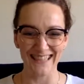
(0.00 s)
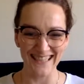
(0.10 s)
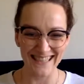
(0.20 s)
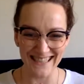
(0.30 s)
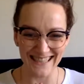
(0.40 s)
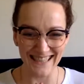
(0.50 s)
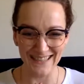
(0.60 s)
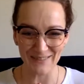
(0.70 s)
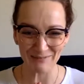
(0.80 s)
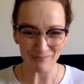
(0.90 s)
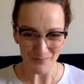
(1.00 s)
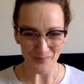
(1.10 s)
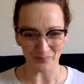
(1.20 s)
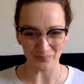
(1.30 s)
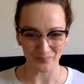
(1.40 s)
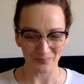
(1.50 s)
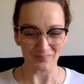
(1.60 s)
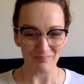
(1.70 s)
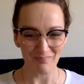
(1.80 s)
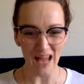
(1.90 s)
Nice to see you.
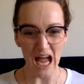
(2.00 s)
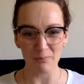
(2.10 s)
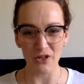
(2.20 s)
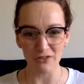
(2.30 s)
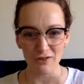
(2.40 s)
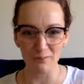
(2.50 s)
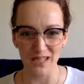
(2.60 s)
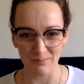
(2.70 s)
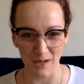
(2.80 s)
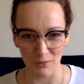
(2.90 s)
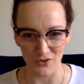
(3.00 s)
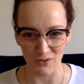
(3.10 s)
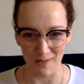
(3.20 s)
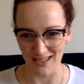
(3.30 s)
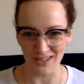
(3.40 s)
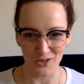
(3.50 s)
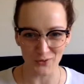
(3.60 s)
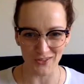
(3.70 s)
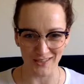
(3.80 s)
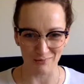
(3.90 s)
I'm going to repeat my most amazing
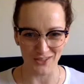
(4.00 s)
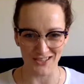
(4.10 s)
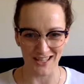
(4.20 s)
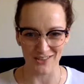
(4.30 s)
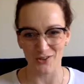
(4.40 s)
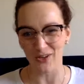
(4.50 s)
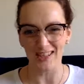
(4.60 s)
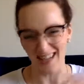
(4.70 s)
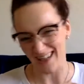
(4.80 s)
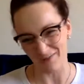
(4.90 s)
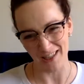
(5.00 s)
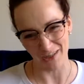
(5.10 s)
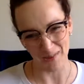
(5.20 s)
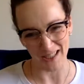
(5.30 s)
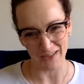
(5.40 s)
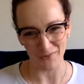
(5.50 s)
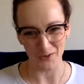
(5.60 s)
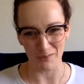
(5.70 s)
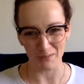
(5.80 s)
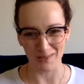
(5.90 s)
news that we just had to do in the end really quickly for the
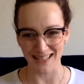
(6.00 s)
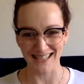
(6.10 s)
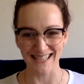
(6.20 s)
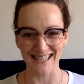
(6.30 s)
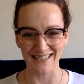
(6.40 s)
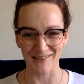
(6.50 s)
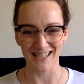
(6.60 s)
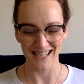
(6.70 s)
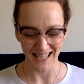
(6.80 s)
people that didn't hear it.